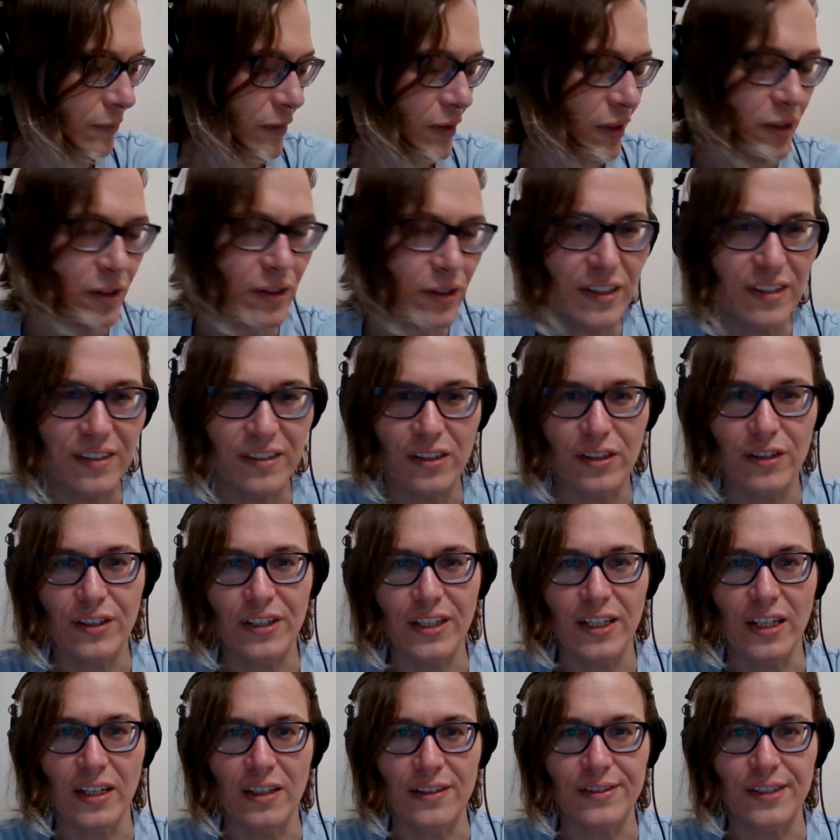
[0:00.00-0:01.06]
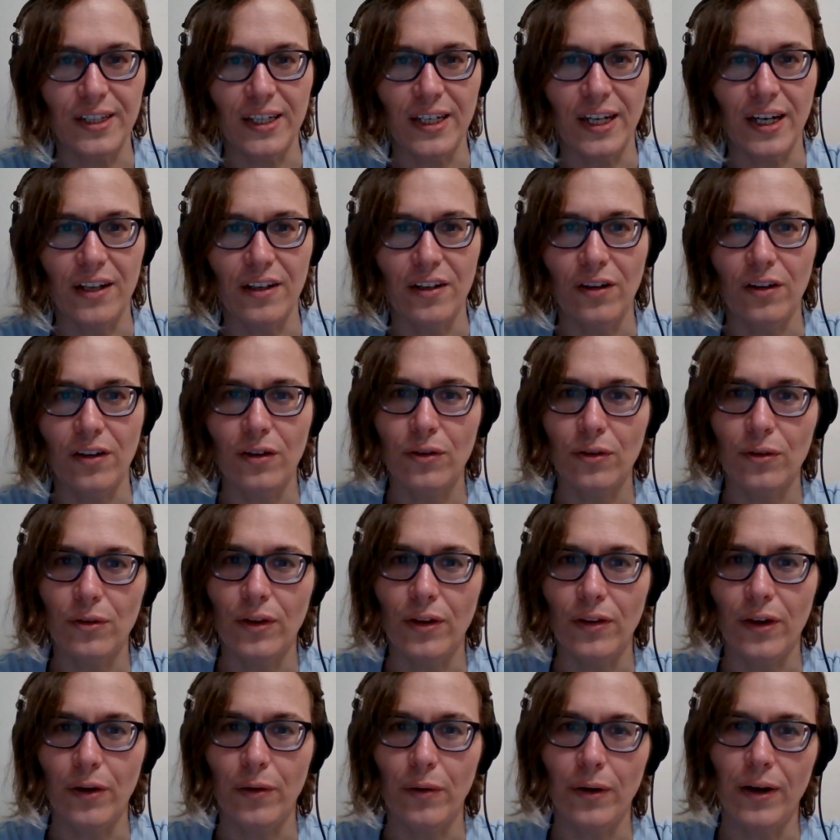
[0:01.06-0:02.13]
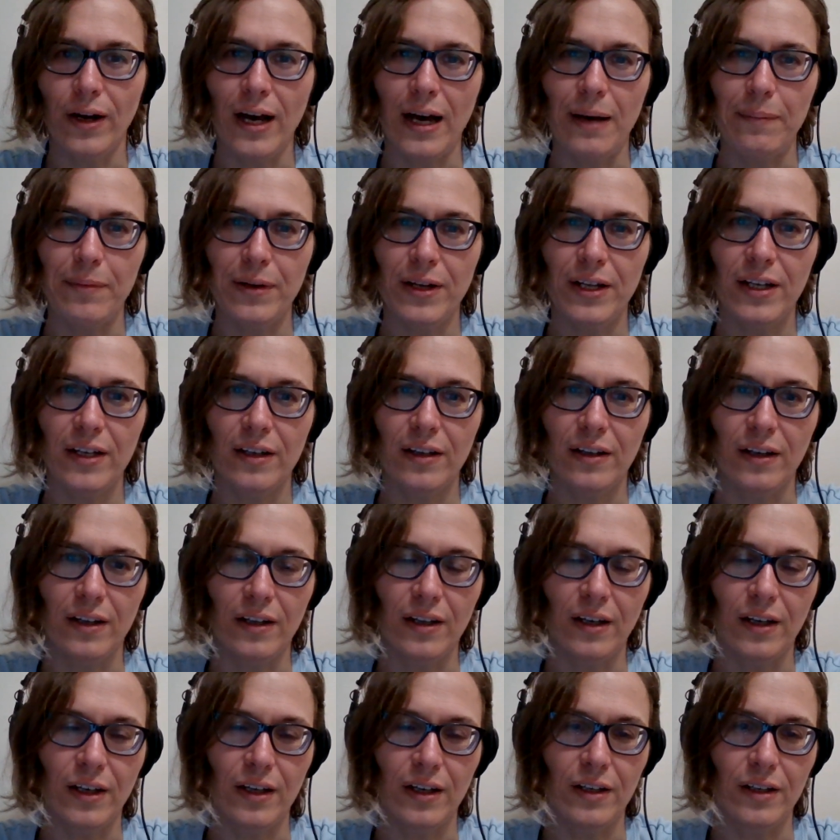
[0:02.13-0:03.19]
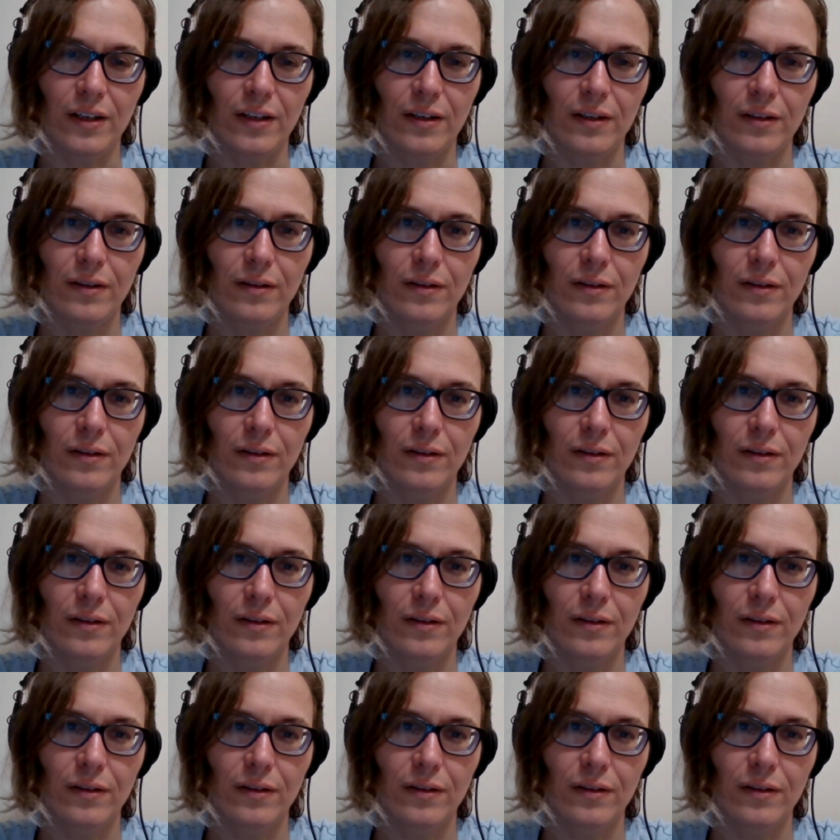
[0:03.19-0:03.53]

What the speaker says: All these little things, like I knew that they were happening and I